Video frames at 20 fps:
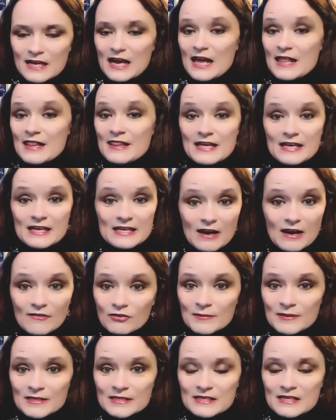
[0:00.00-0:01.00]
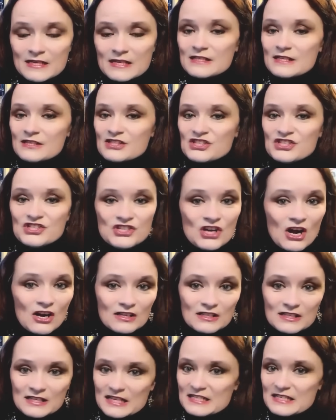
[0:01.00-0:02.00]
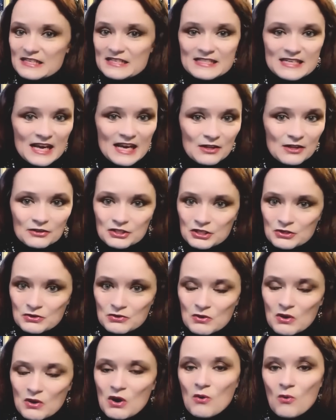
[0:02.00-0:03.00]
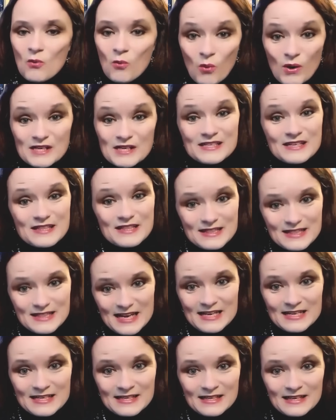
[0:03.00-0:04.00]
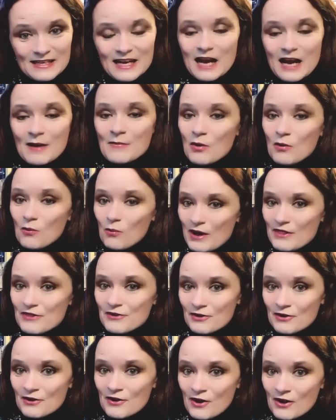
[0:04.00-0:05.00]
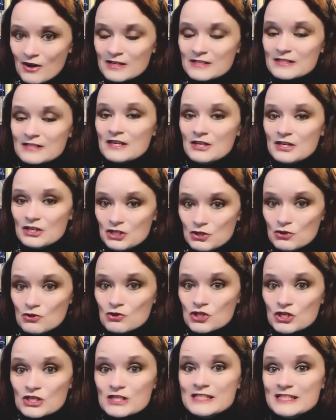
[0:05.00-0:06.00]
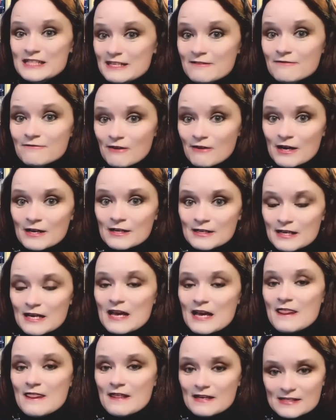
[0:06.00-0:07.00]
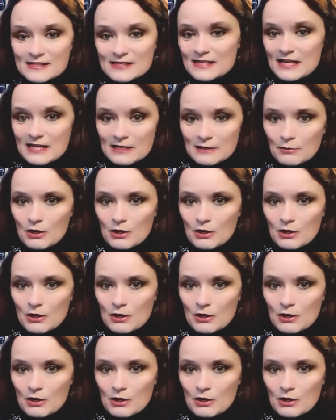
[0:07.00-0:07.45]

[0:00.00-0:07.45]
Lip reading: and the government does not get to tell you what to think about whether or not you should defund the state